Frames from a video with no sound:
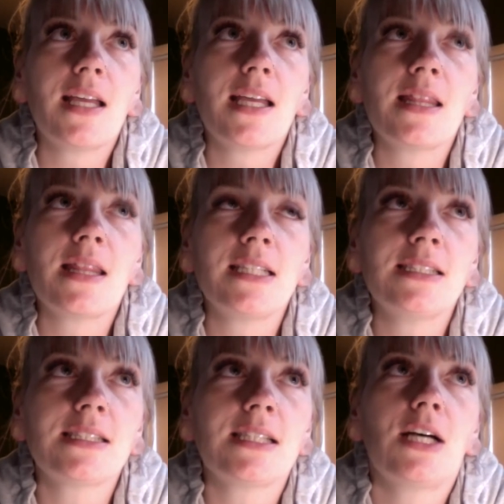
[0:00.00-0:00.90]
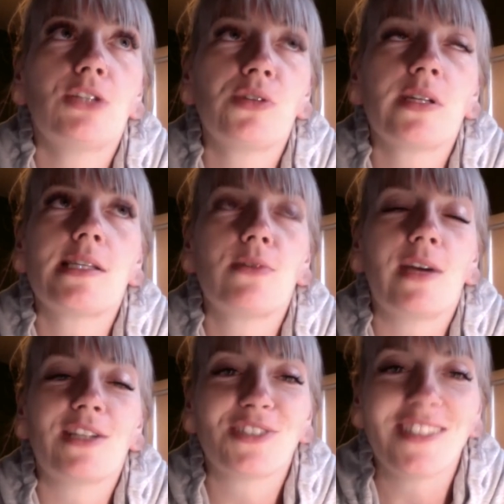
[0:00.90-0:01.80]
this is a tricky
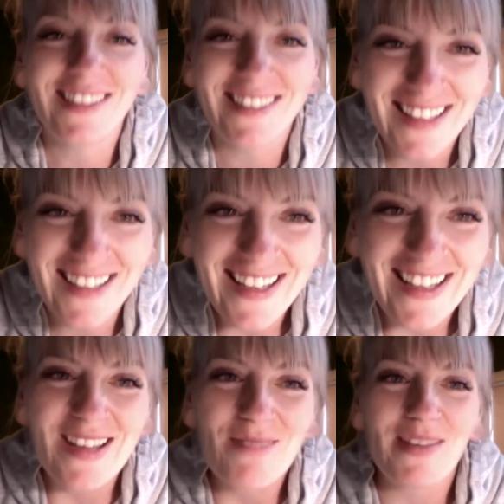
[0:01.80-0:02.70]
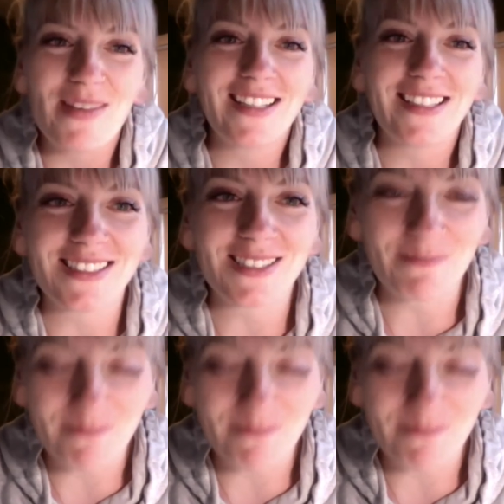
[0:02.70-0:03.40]
question because